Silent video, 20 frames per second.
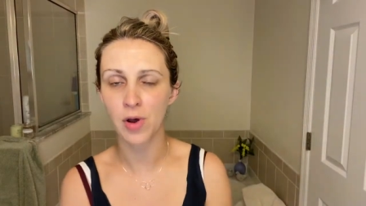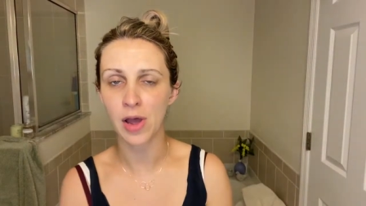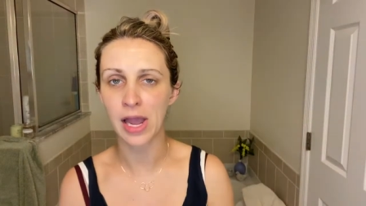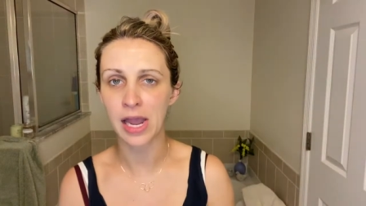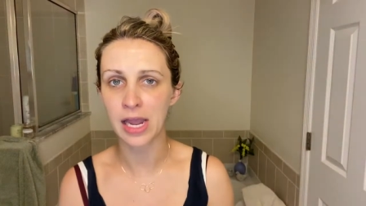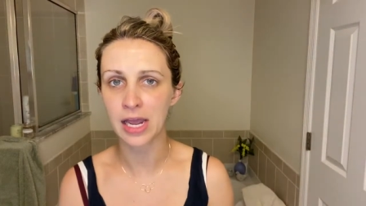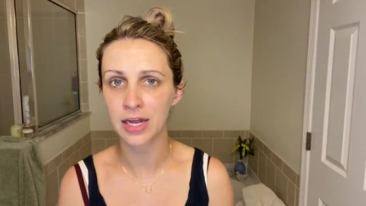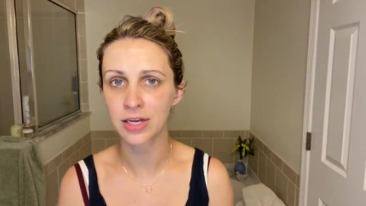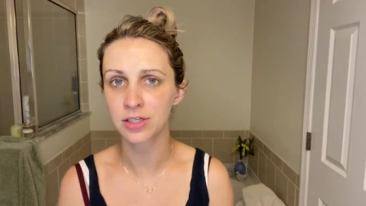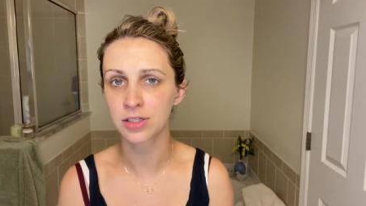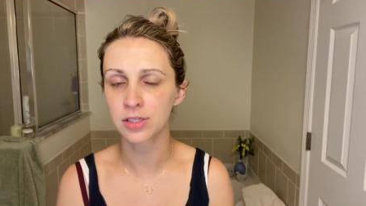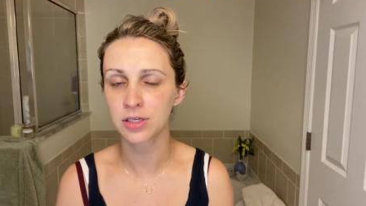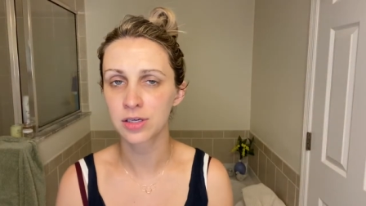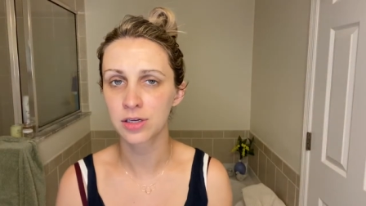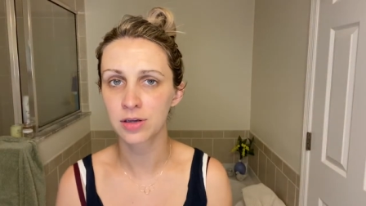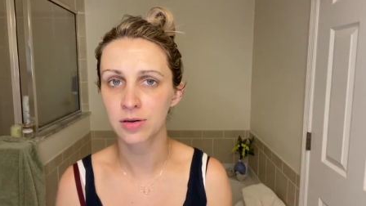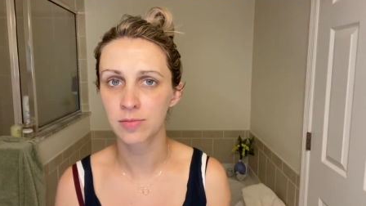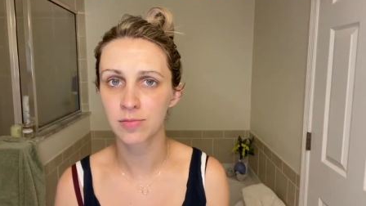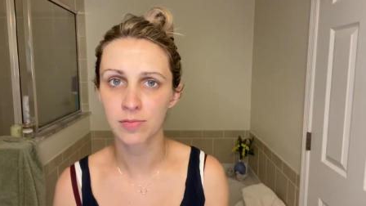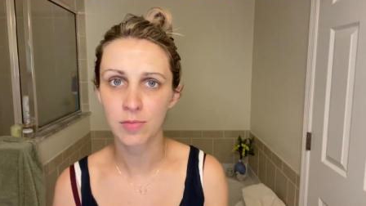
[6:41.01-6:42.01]
And
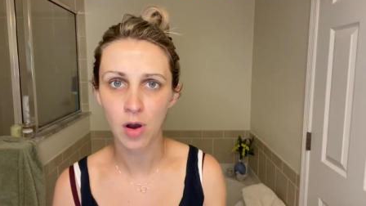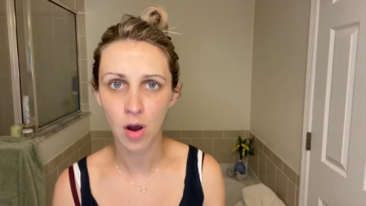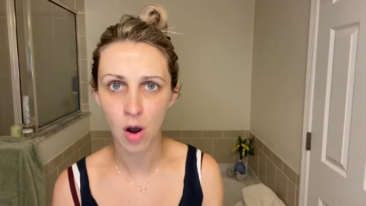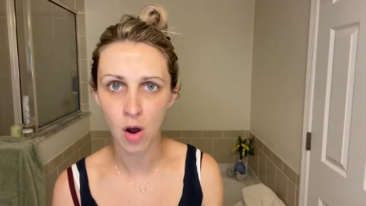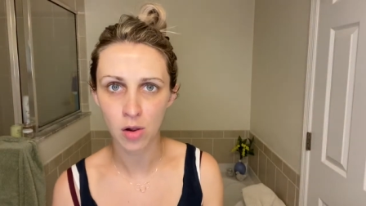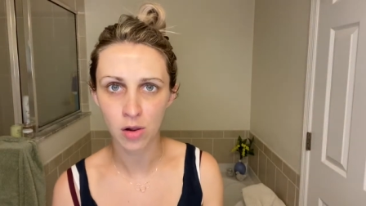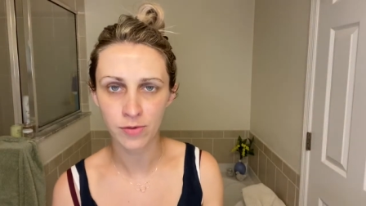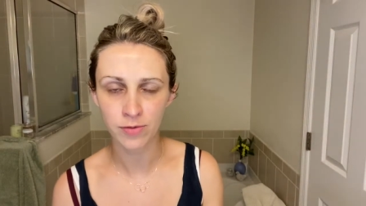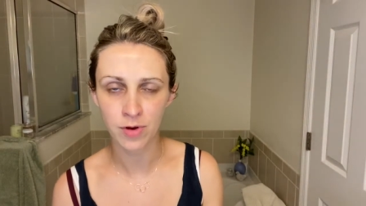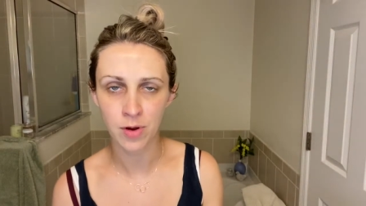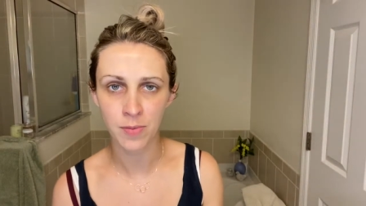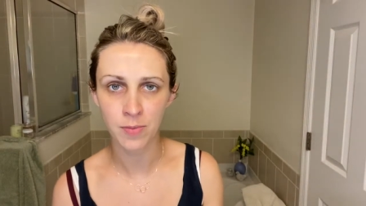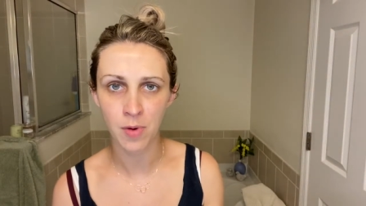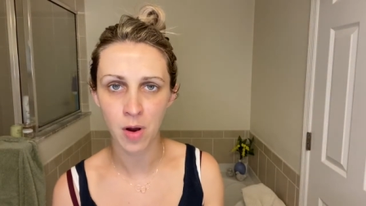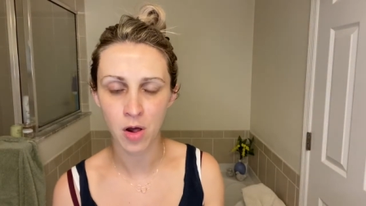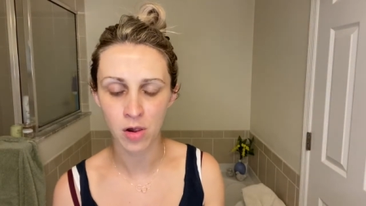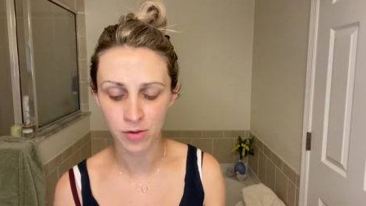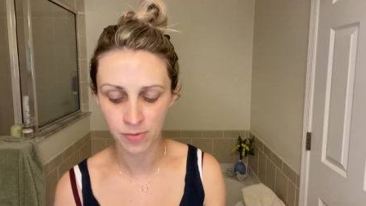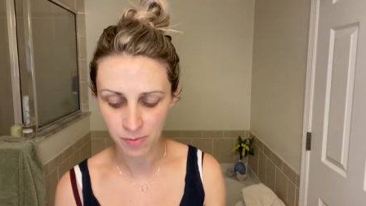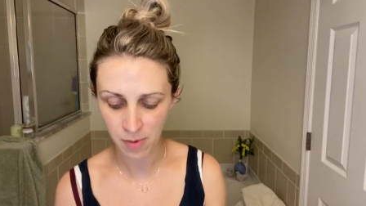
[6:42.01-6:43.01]
all
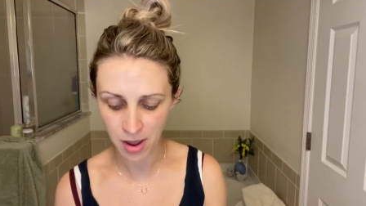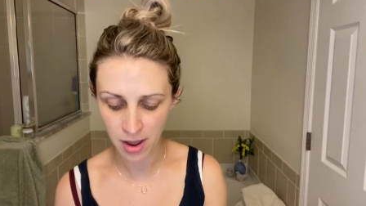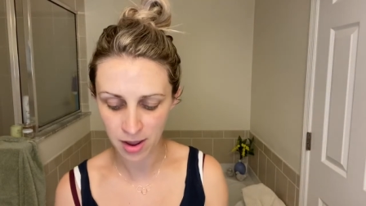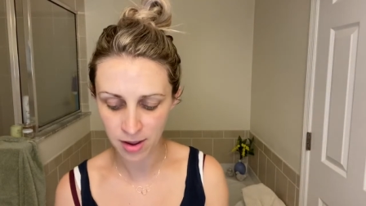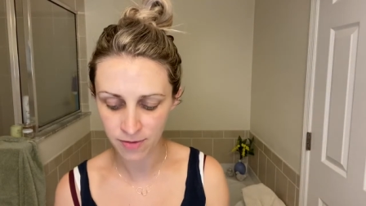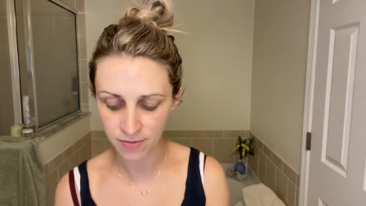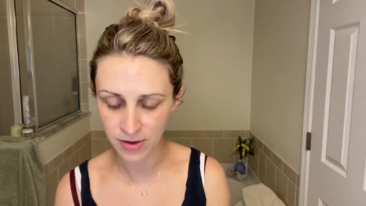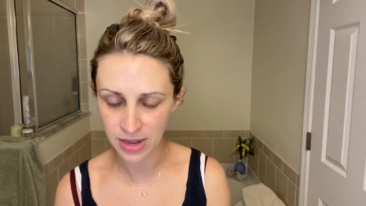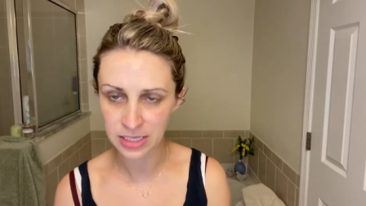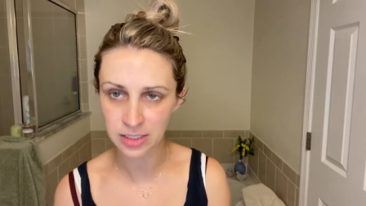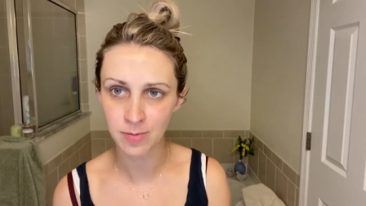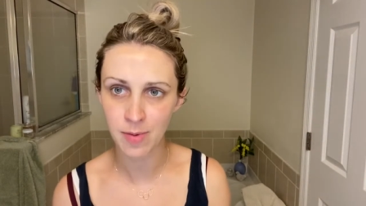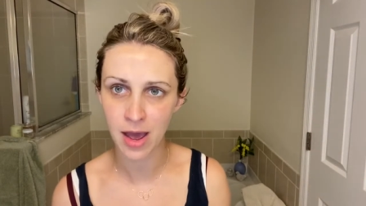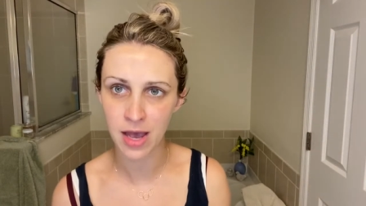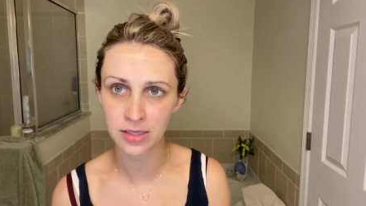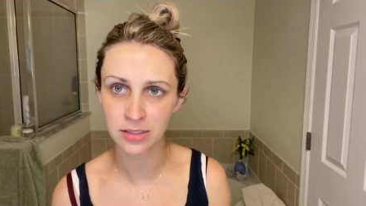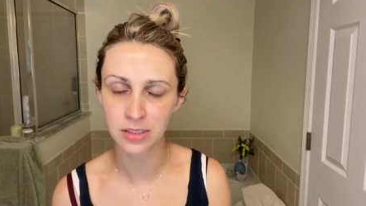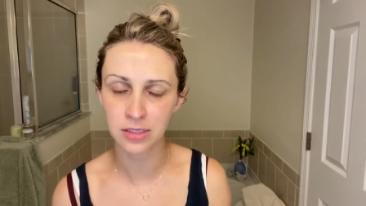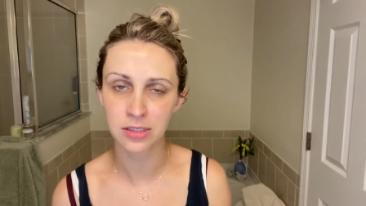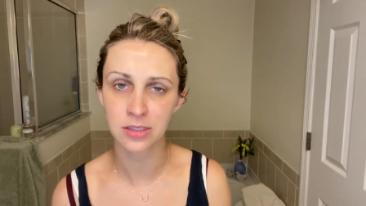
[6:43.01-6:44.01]
of my face
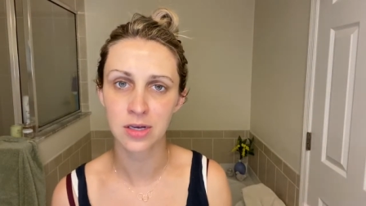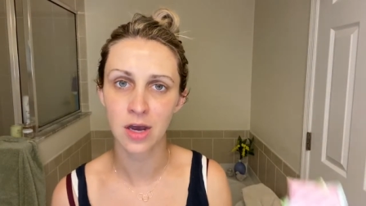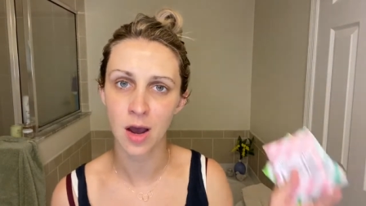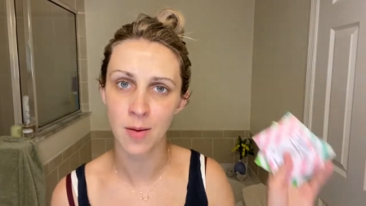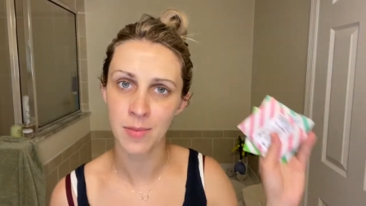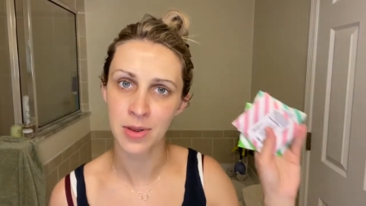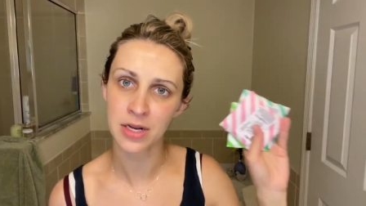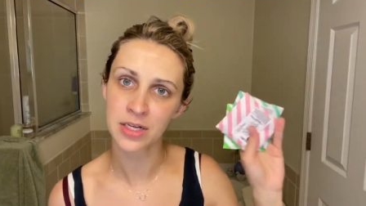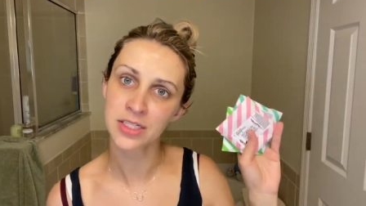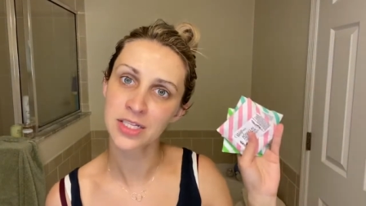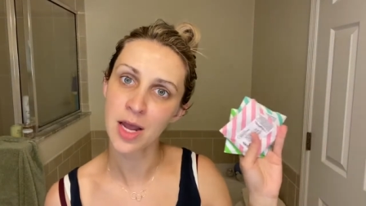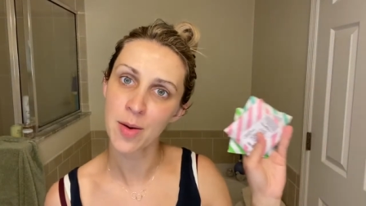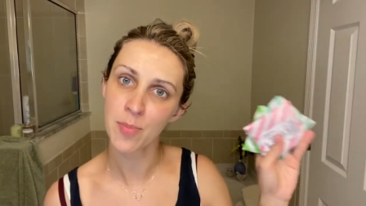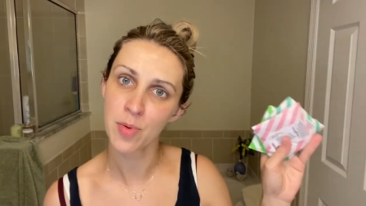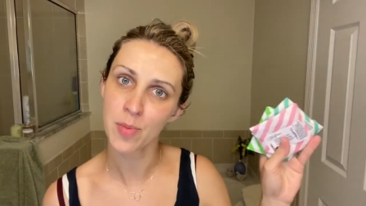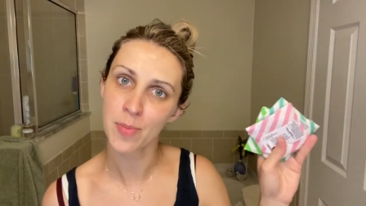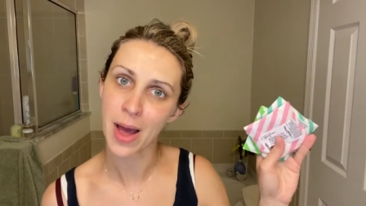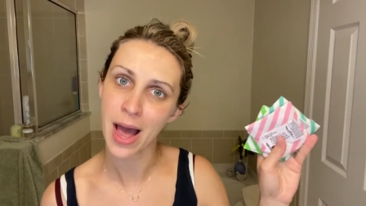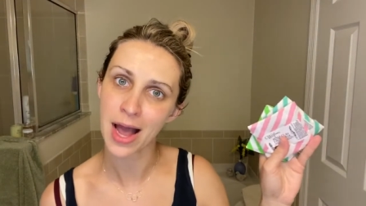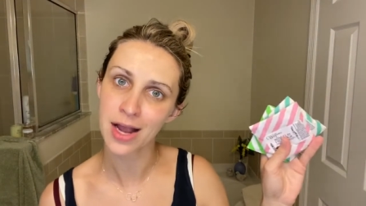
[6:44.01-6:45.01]
masks come in a
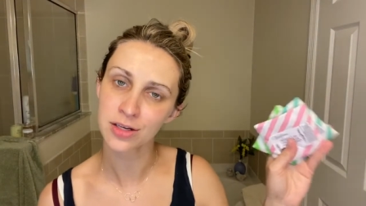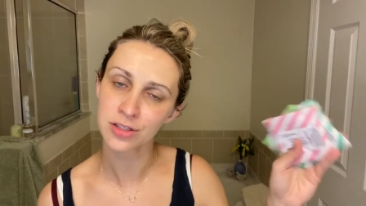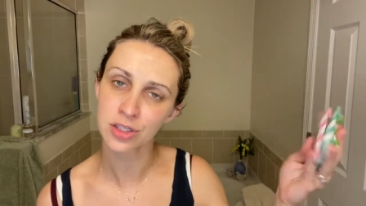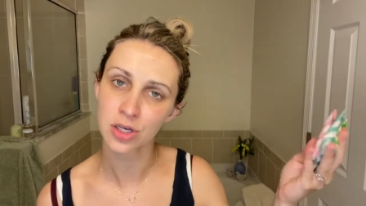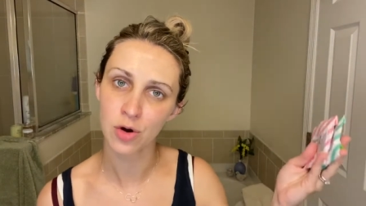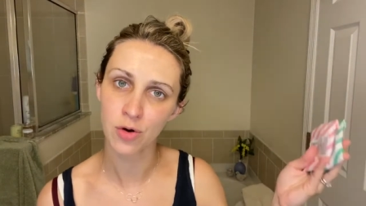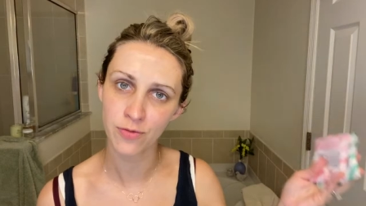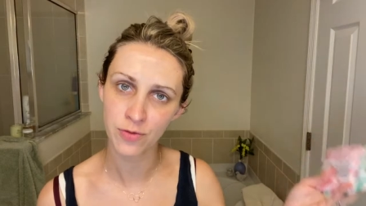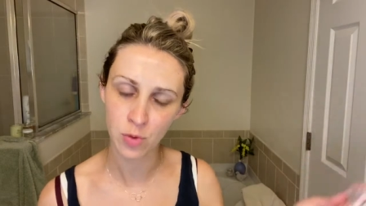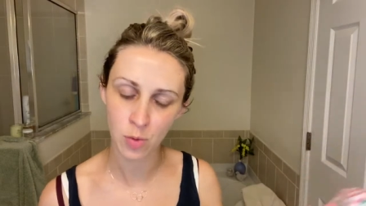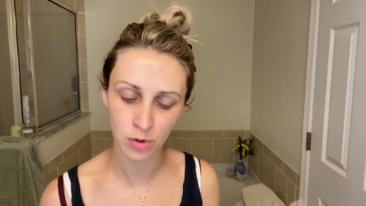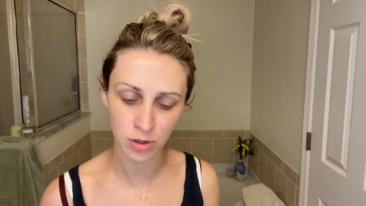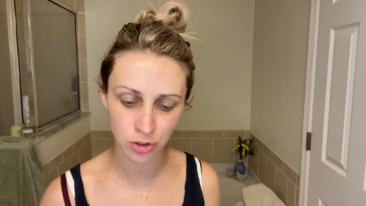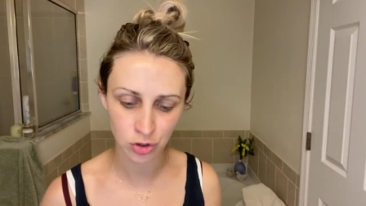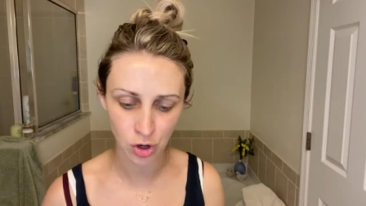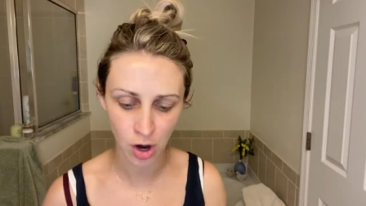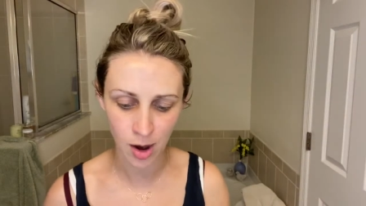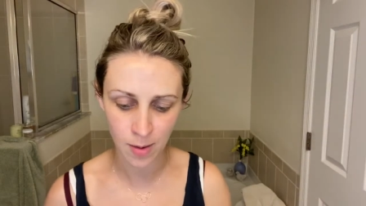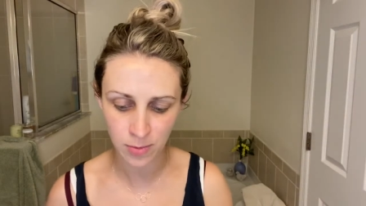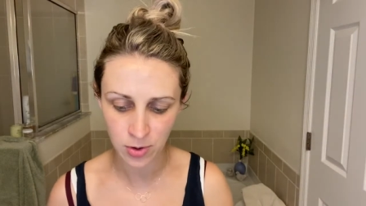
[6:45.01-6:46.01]
sample pack. So if you wanna
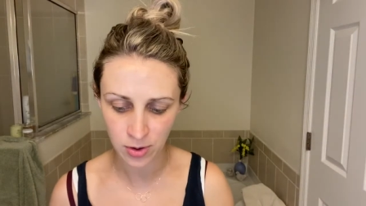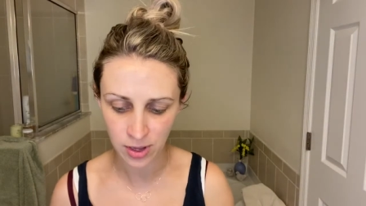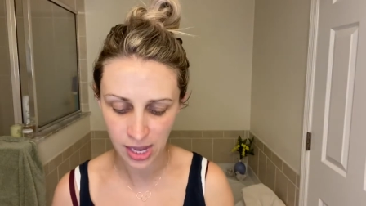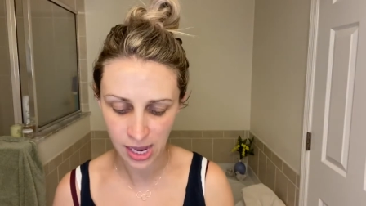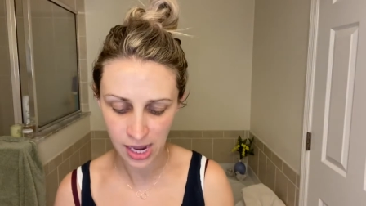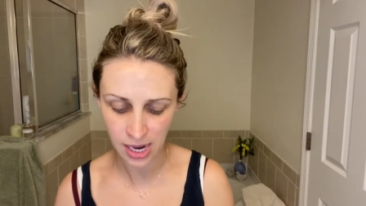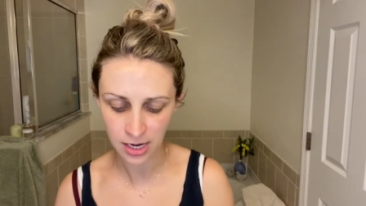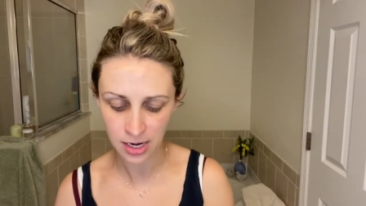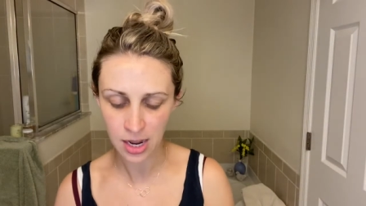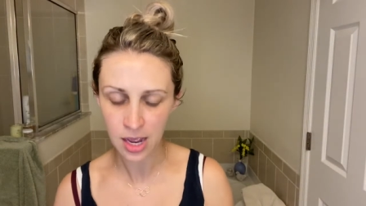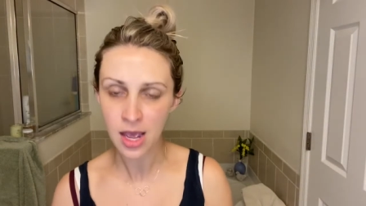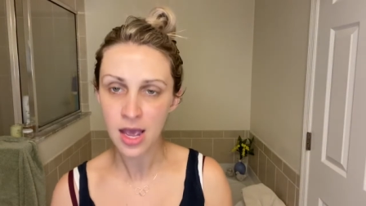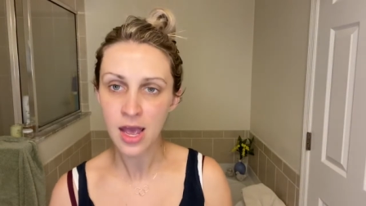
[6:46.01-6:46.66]
try them, you can.